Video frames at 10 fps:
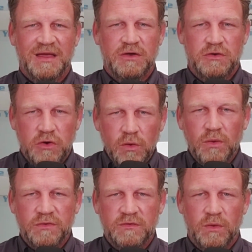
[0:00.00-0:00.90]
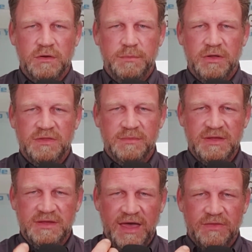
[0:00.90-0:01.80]
Google's going to put them
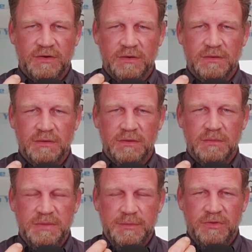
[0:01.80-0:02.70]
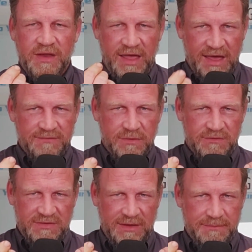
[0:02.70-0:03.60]
together, people that have those
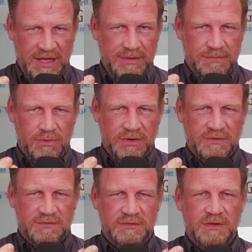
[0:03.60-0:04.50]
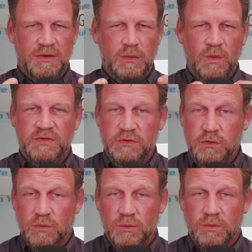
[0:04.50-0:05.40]
same pain points, with
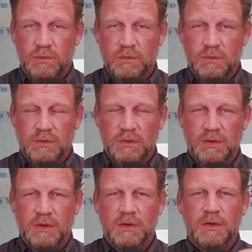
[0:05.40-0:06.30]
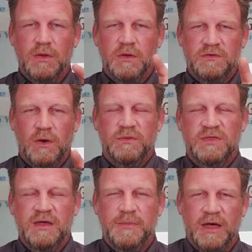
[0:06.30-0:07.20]
you. So
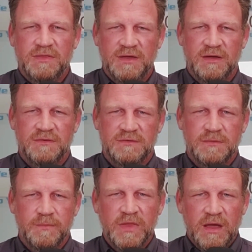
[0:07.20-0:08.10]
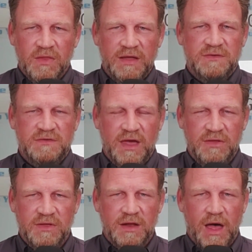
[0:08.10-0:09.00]
think about this. Let's say
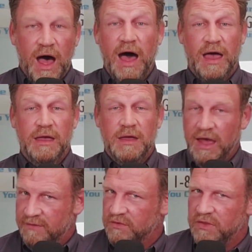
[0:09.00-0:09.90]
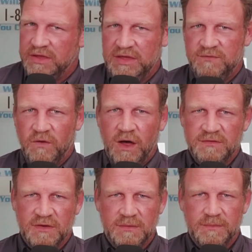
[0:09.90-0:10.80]
that I have a leaky
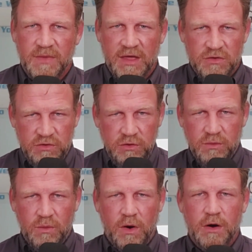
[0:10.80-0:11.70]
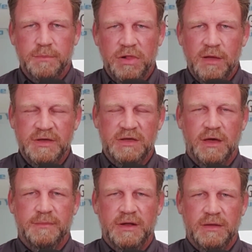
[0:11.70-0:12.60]
faucet and you are a plumbing
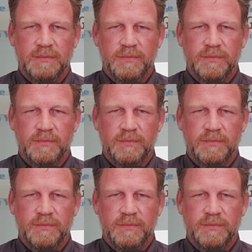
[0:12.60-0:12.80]
company.